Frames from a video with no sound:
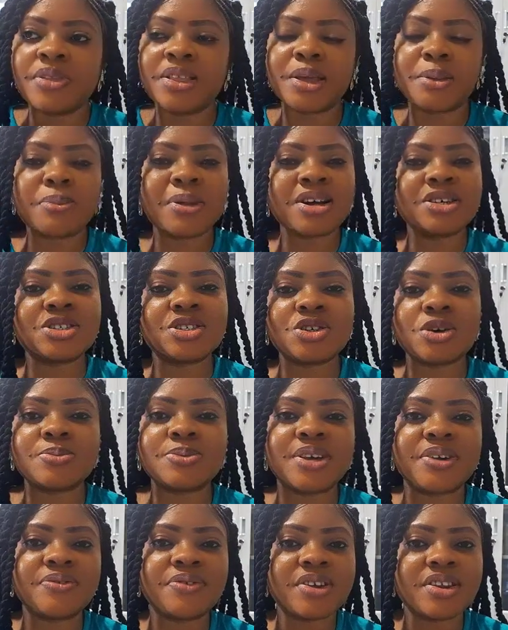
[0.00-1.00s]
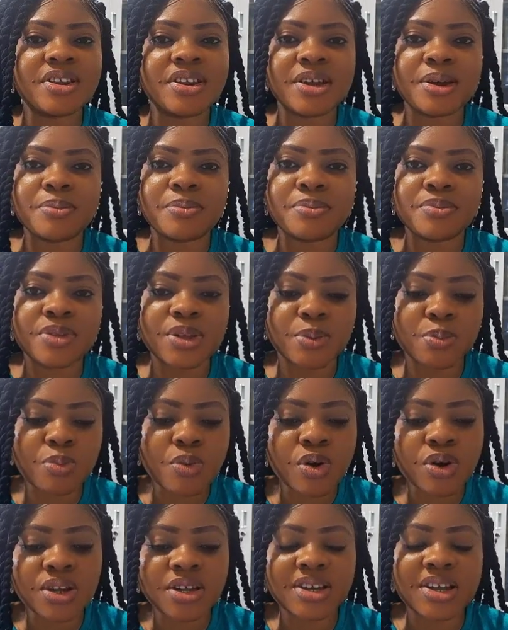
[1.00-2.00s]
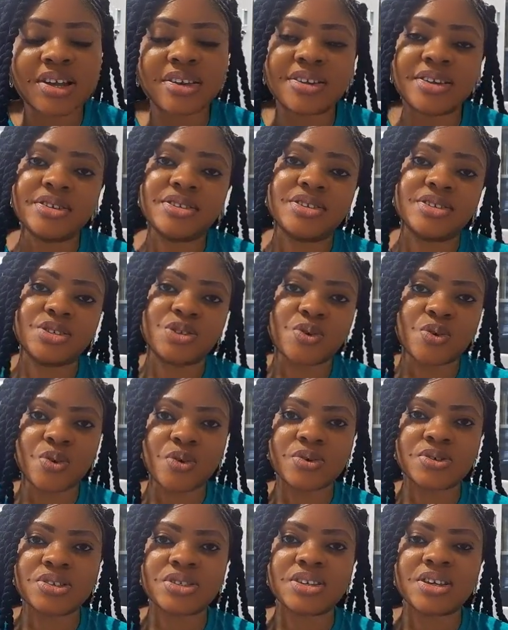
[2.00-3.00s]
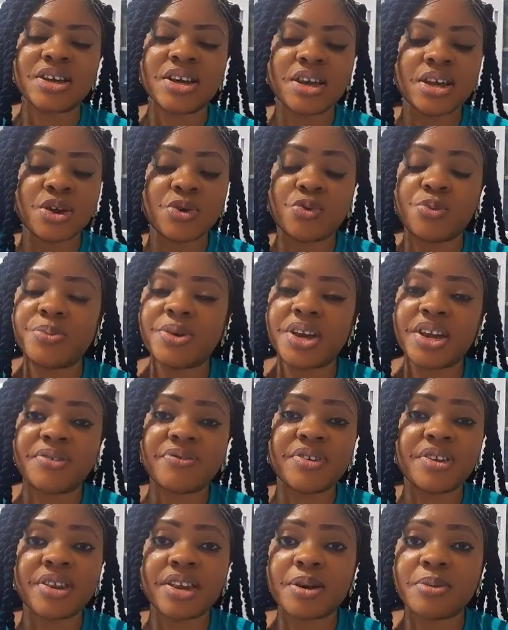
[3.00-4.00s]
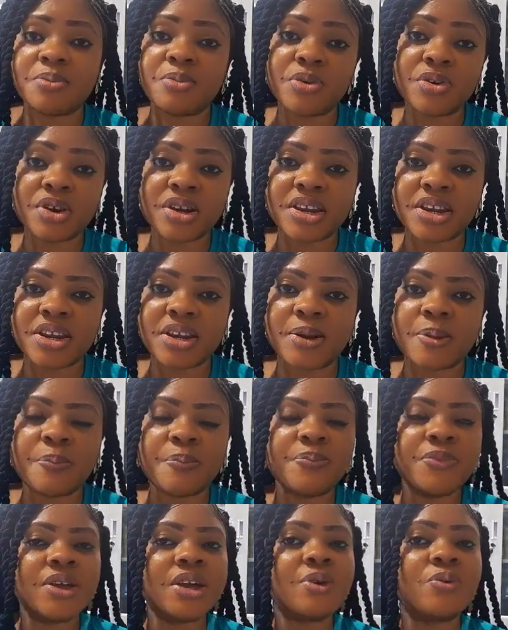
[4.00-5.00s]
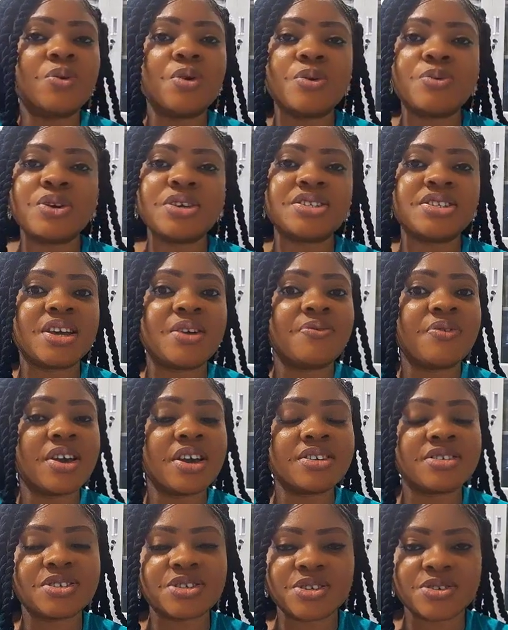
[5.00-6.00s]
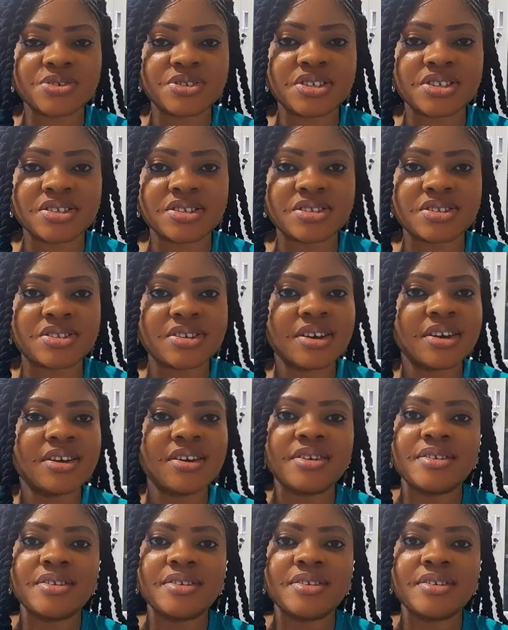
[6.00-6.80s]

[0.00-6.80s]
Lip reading: The man stopped giving them the money that they discussed. He'll be giving them monthly. He will always give excuses.